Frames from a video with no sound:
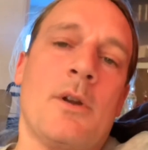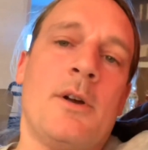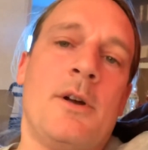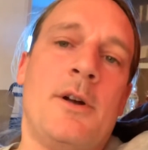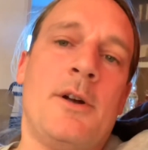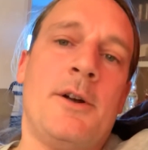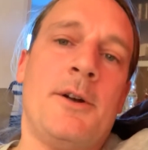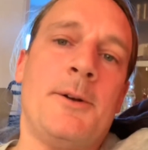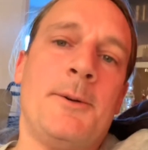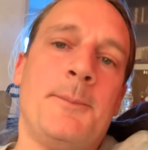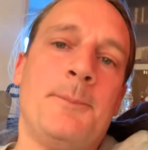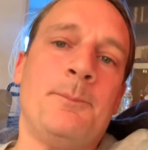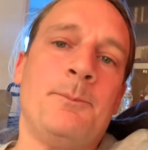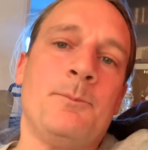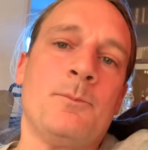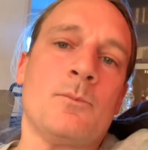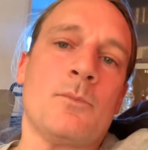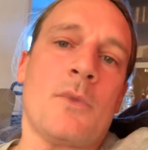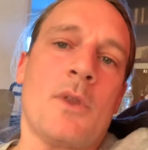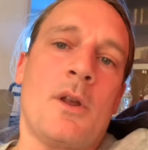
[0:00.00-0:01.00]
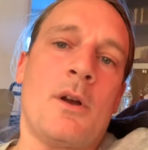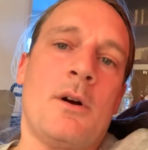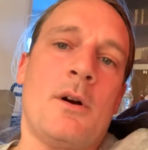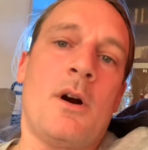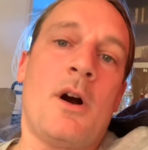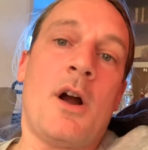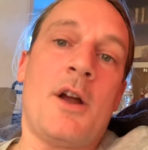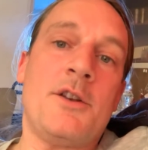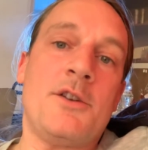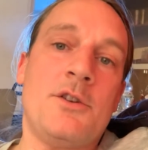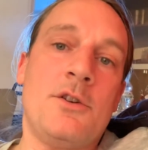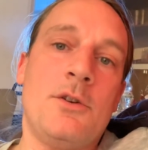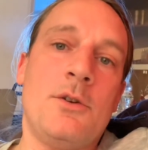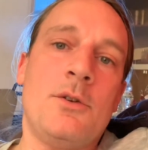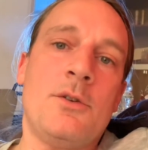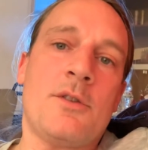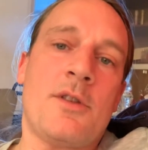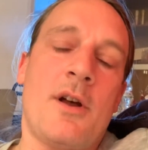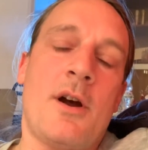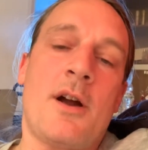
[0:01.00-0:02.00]
I
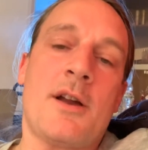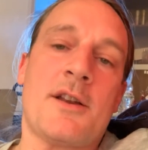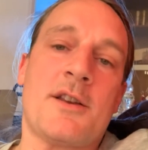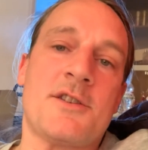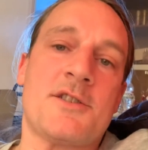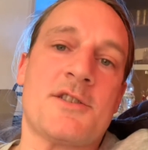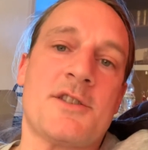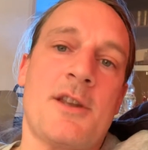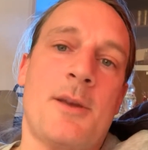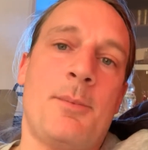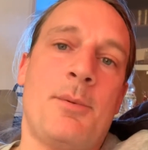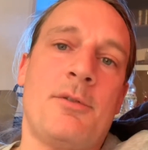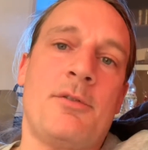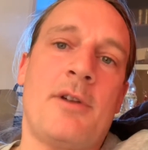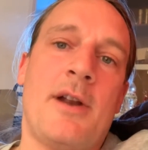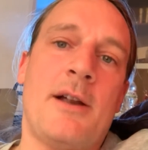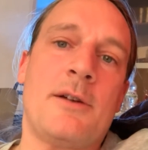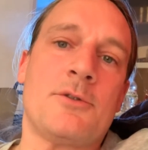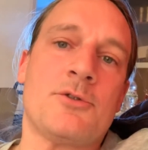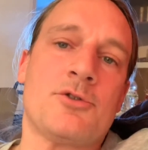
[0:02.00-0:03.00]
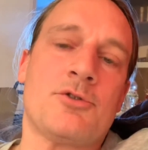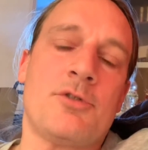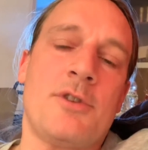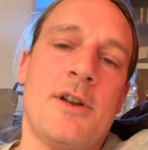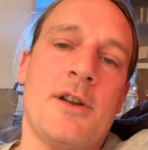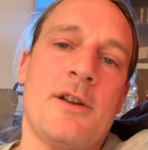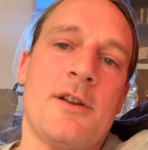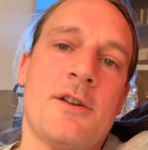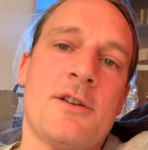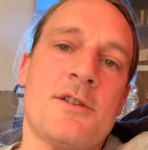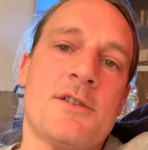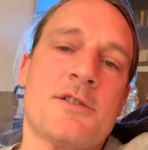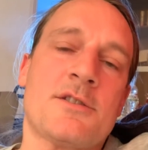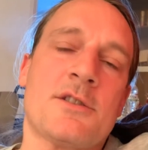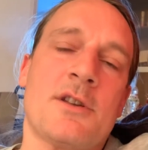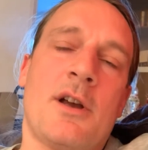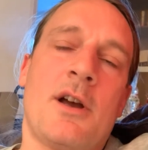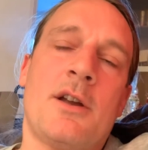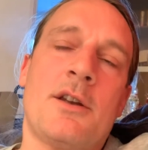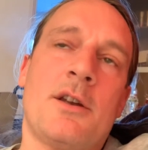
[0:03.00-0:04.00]
knew that I could step around
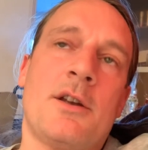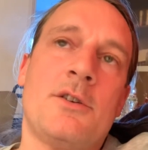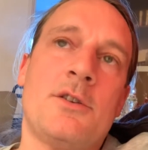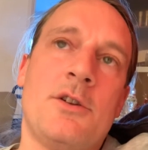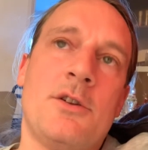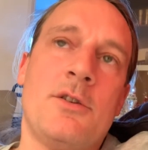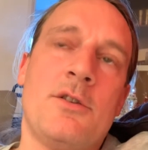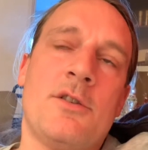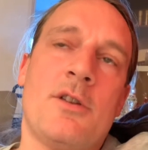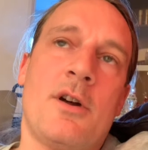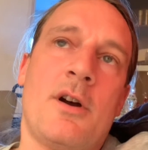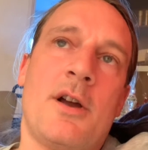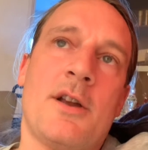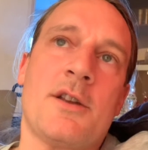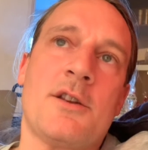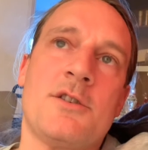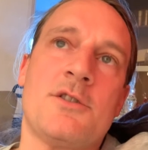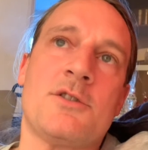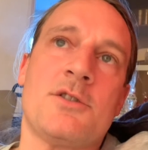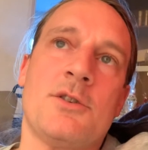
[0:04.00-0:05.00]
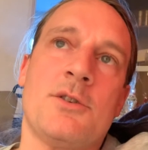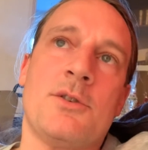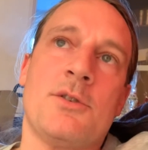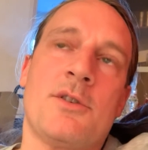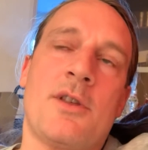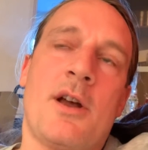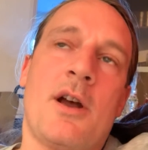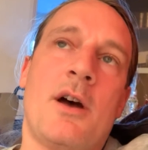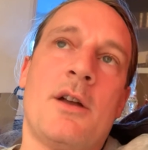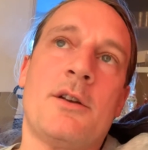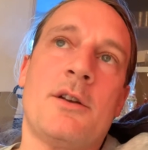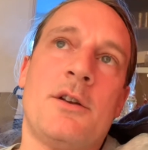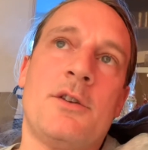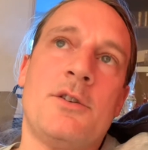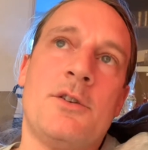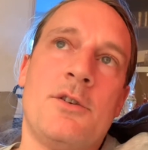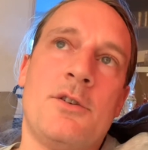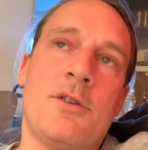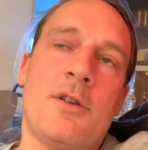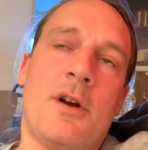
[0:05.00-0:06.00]
triggers, and I knew that I could do that, and I
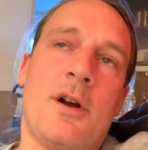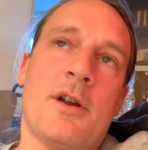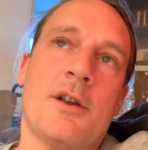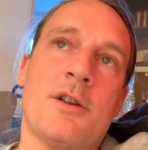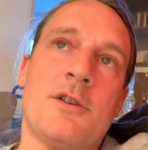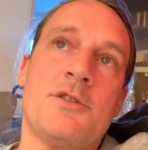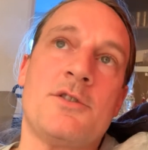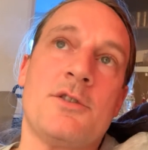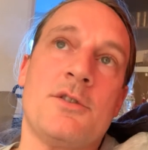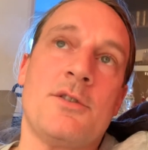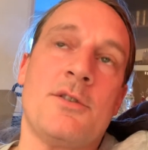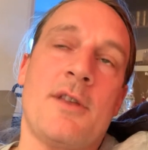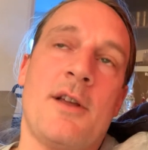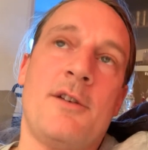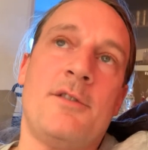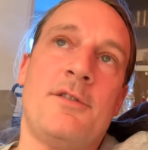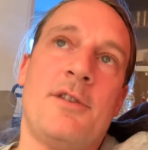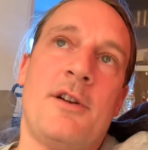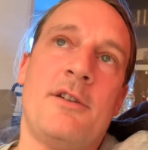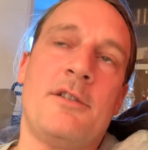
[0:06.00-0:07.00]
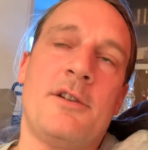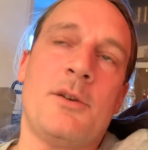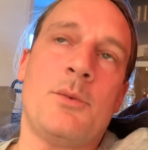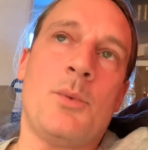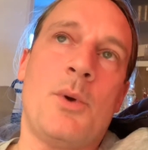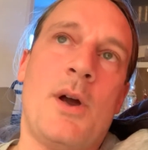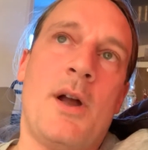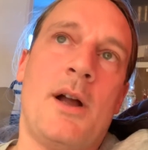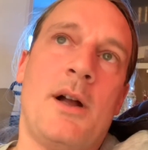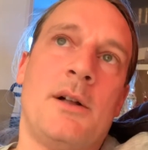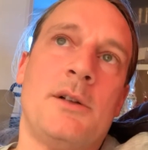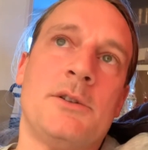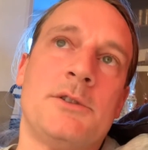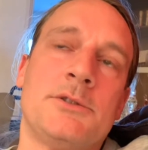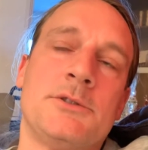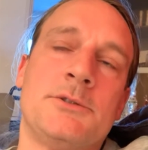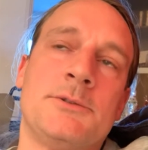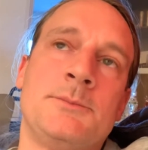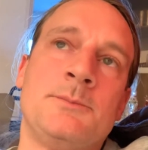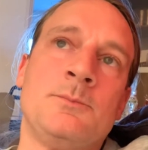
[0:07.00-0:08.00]
knew that I could do that very
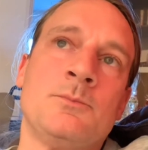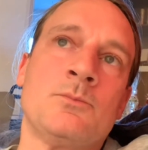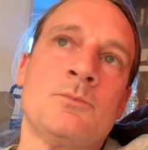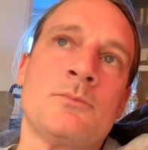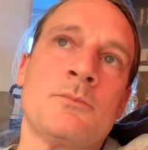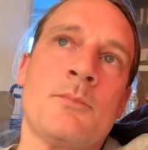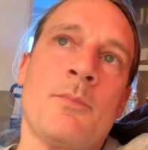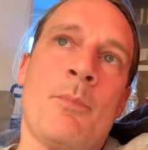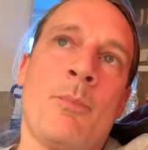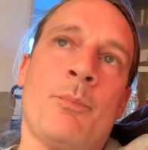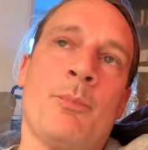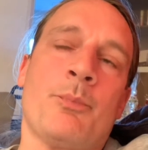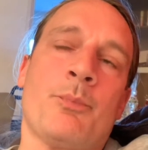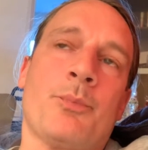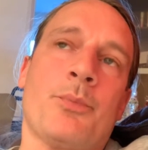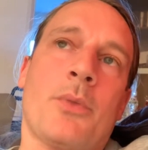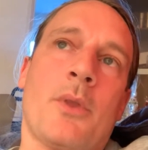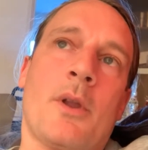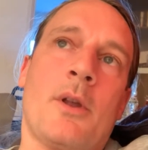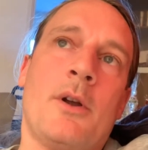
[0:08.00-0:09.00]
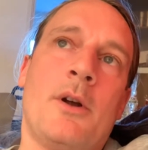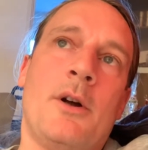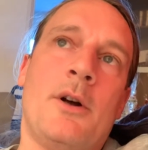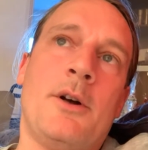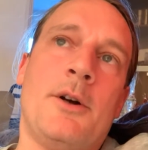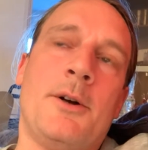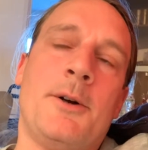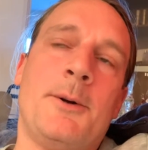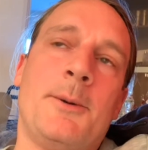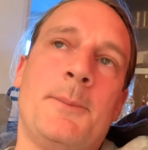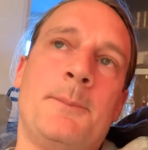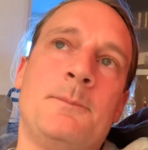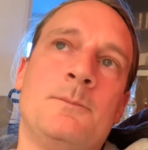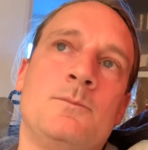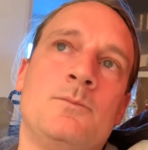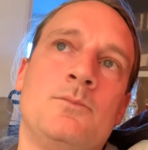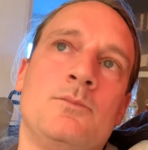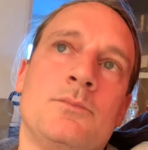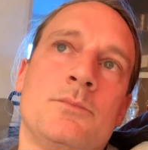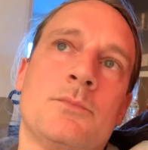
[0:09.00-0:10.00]
well.
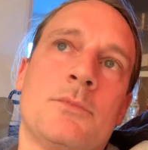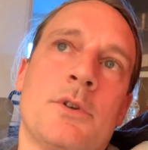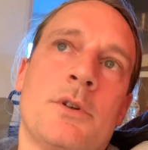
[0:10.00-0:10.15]
My